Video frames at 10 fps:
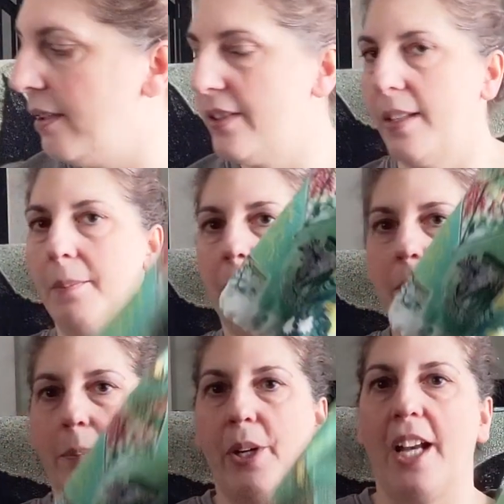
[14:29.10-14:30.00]
some
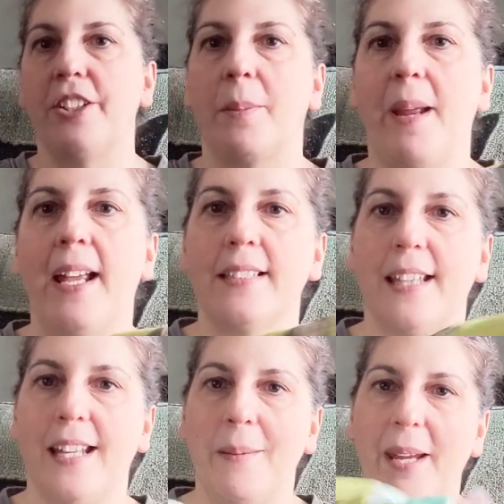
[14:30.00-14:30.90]
project bags
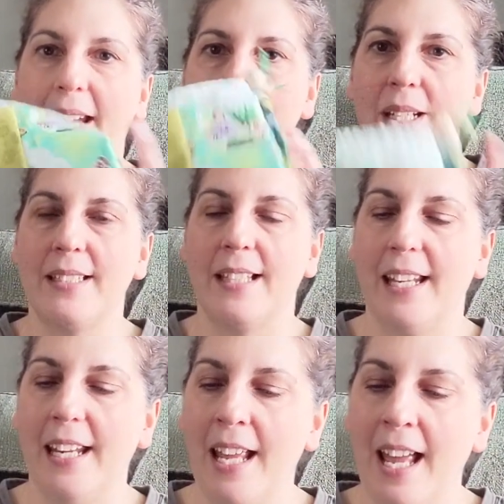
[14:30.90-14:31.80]
that I made
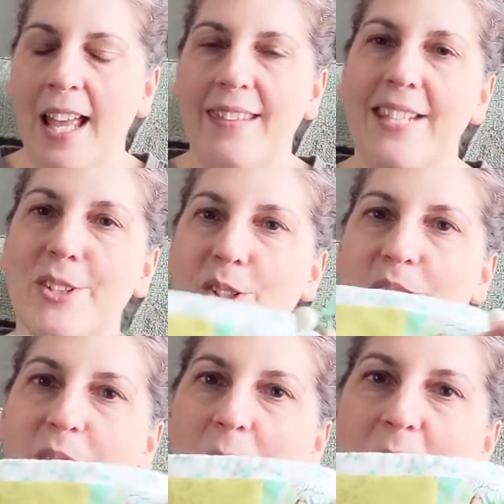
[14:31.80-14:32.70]
recently. These are just
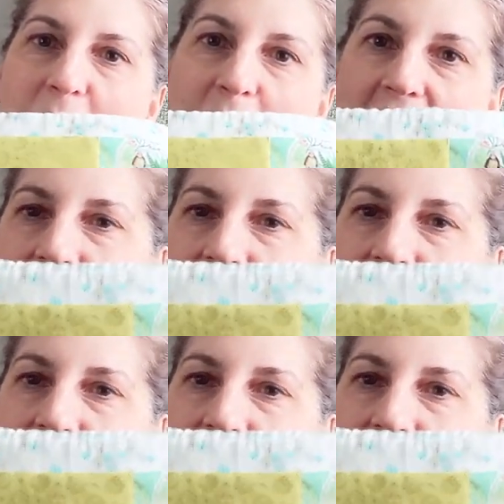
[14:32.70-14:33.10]
so cute, and I